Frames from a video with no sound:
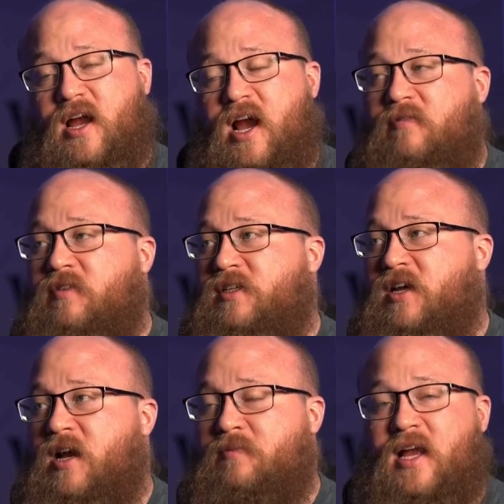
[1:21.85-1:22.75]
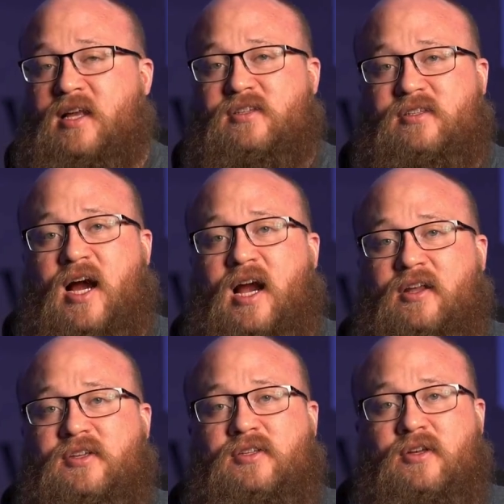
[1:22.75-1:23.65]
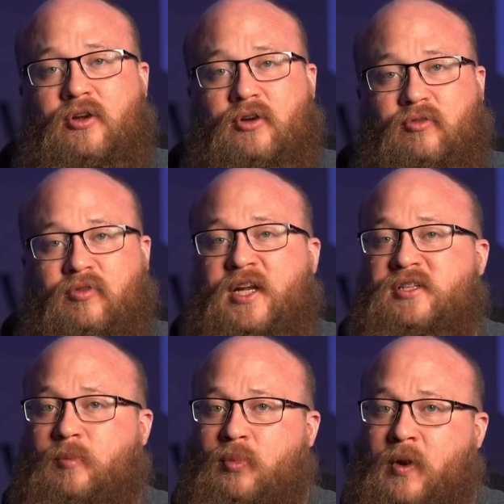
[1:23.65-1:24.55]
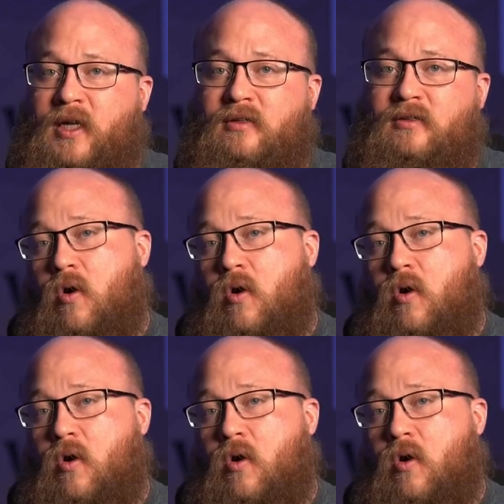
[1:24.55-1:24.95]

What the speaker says: every time that stylus reads a point.